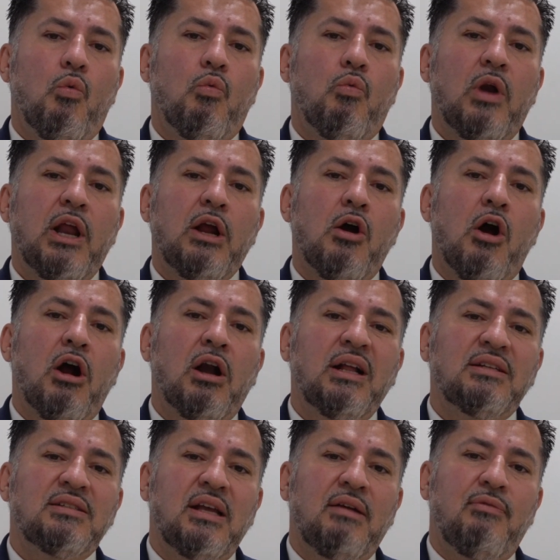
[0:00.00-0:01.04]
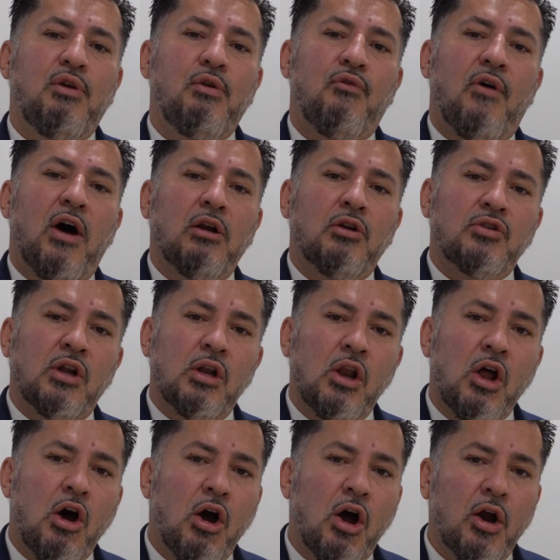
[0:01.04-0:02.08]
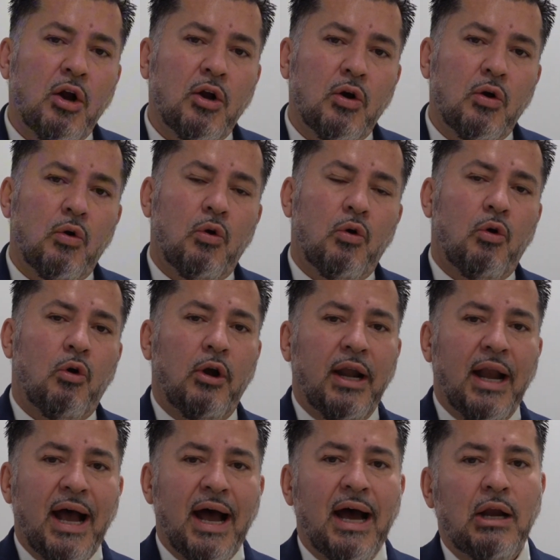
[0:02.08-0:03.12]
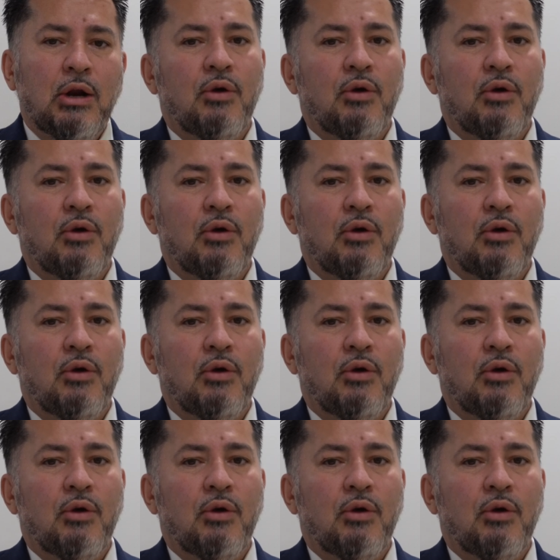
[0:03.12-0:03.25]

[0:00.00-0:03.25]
Regardless if you followed along or not,